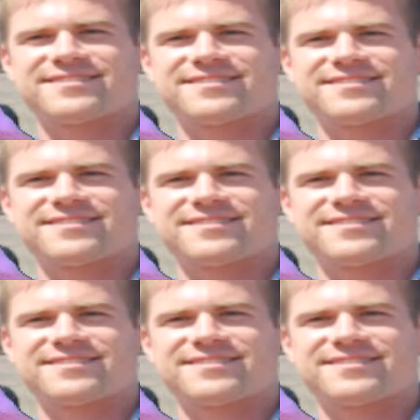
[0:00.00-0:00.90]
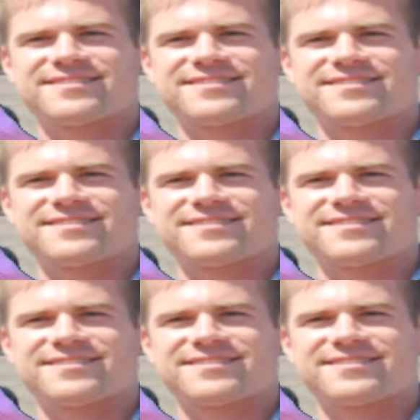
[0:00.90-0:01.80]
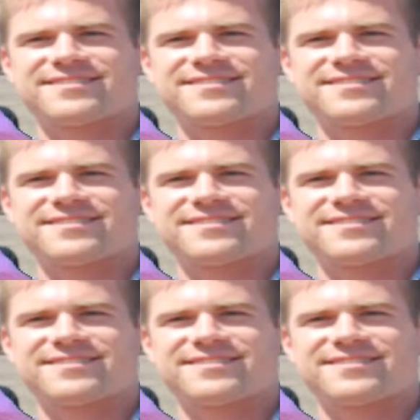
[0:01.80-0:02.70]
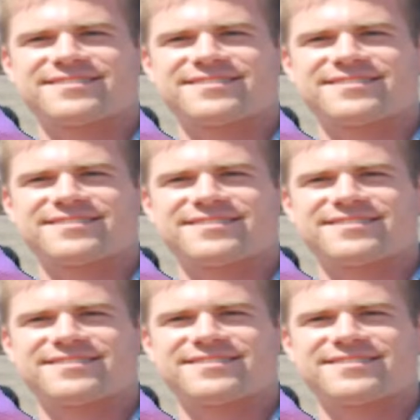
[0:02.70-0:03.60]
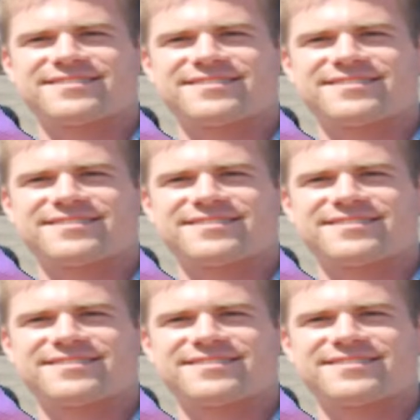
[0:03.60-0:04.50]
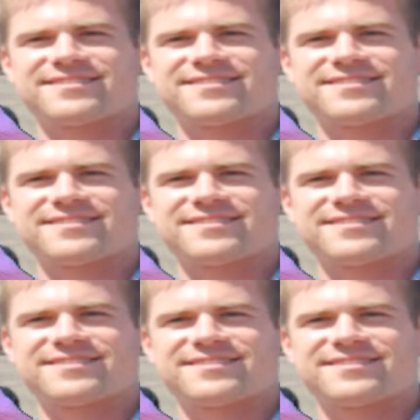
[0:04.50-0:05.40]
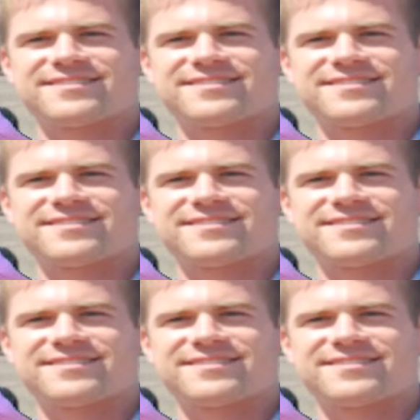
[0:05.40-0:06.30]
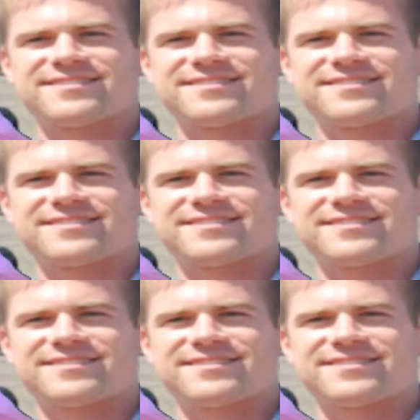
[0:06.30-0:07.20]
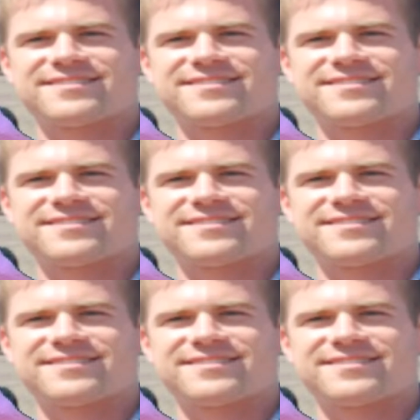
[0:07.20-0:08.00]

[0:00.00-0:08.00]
The person shown says nothing.